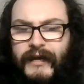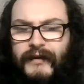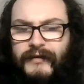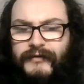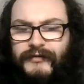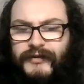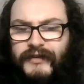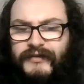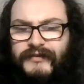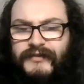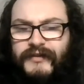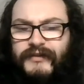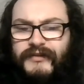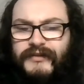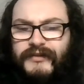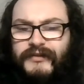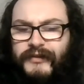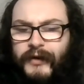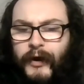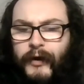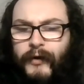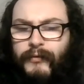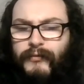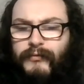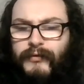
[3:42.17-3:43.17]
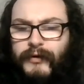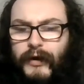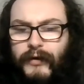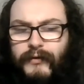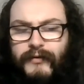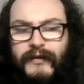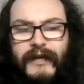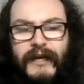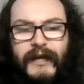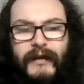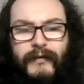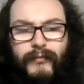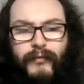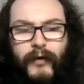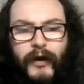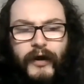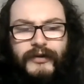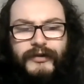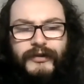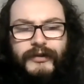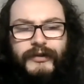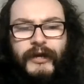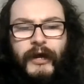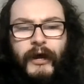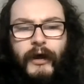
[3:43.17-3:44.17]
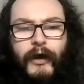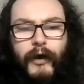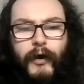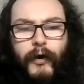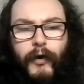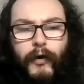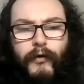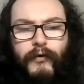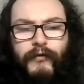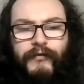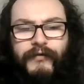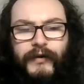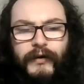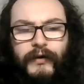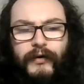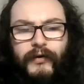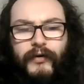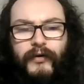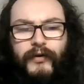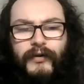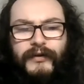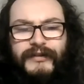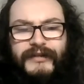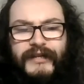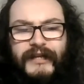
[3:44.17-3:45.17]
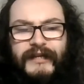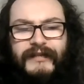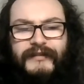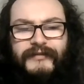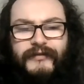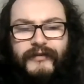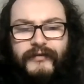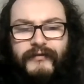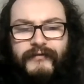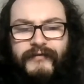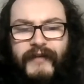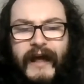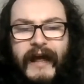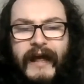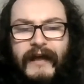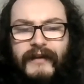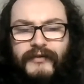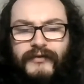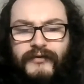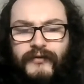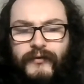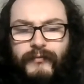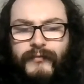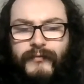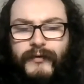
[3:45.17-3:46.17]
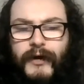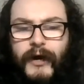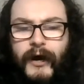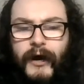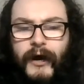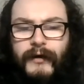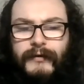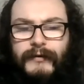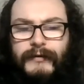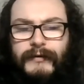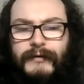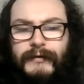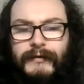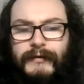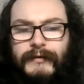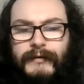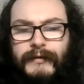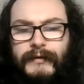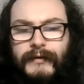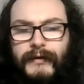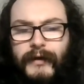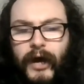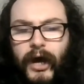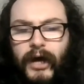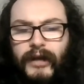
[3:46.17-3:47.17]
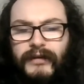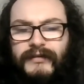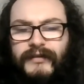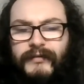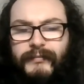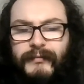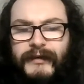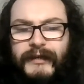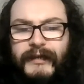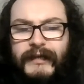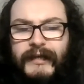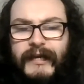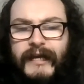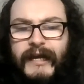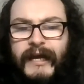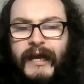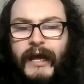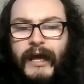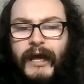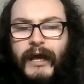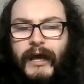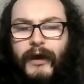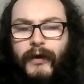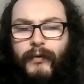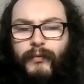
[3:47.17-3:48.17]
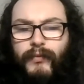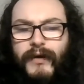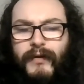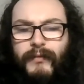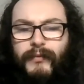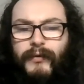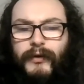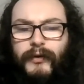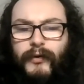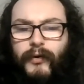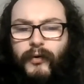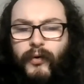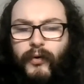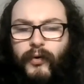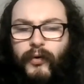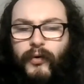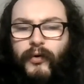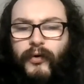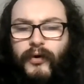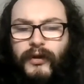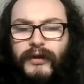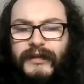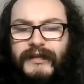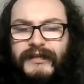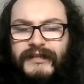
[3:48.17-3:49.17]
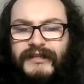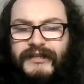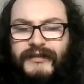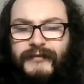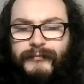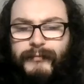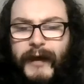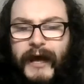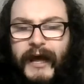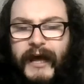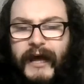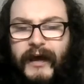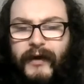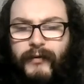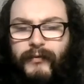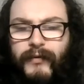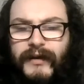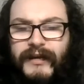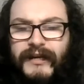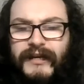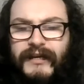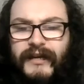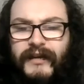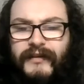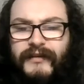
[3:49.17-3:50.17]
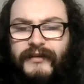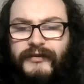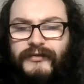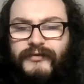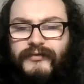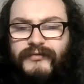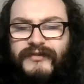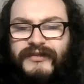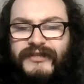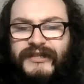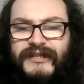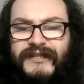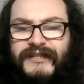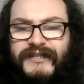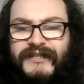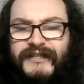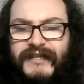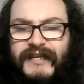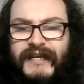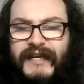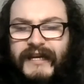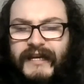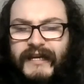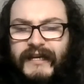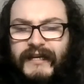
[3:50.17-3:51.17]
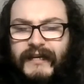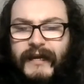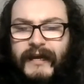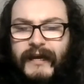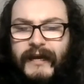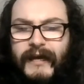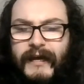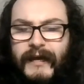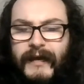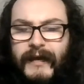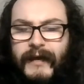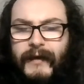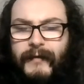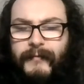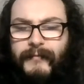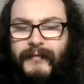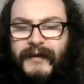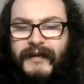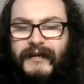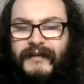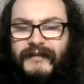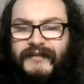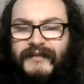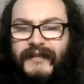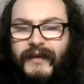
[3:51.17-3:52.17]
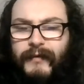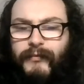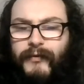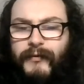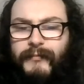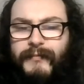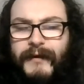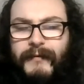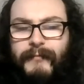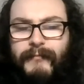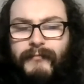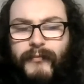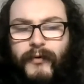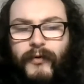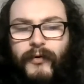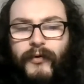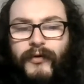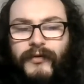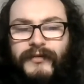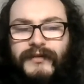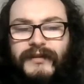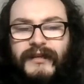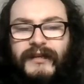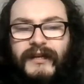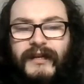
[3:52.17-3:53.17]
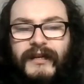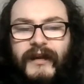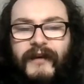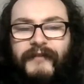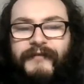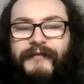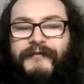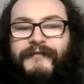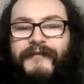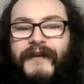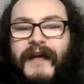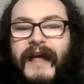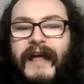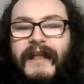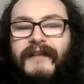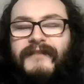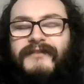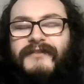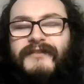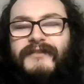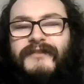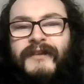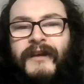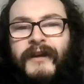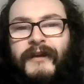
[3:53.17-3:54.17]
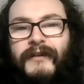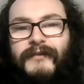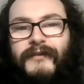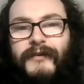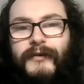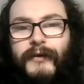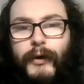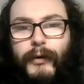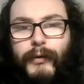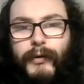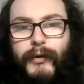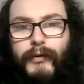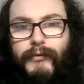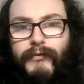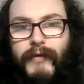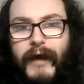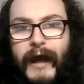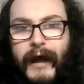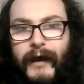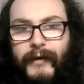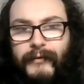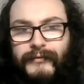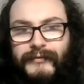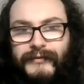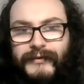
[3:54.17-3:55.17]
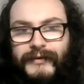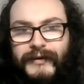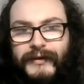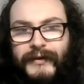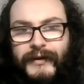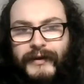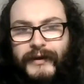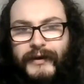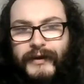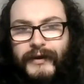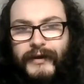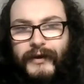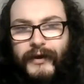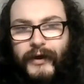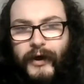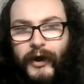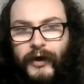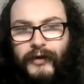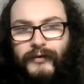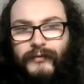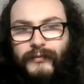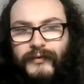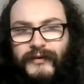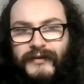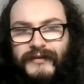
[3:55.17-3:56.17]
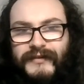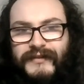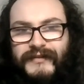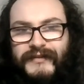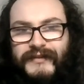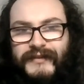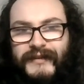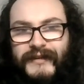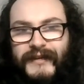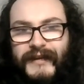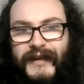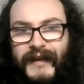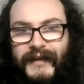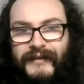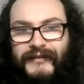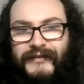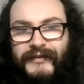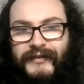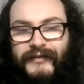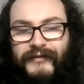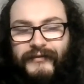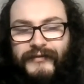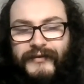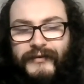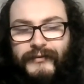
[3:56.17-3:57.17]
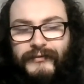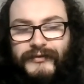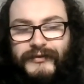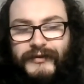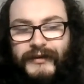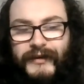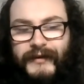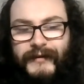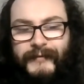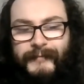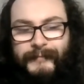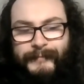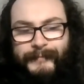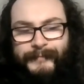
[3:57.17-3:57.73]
just as Stone Loki watched Overlord Dictor Von Doomcock. Ultimately, we will all inspire one another to succeed, because there will be more than enough fans to go around. Onwards into the future.